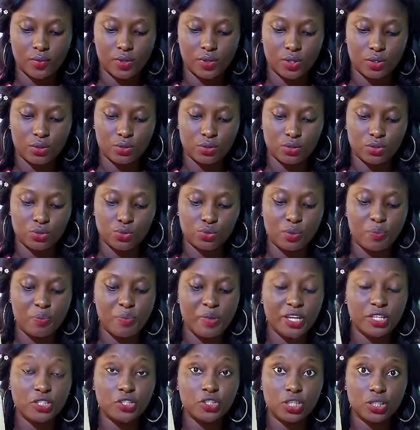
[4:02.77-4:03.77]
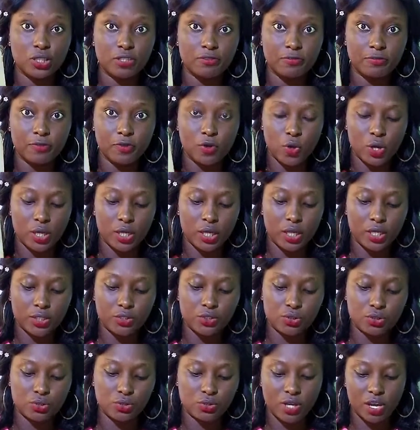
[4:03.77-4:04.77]
Go this way. Make sure the flour
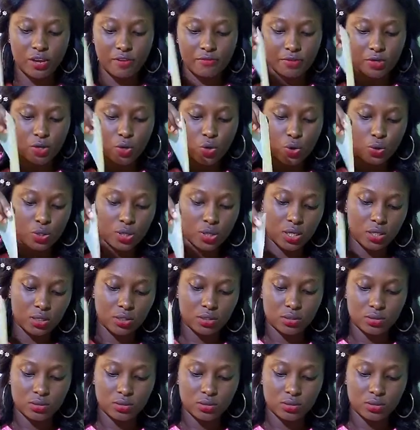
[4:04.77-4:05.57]
gets to every corner.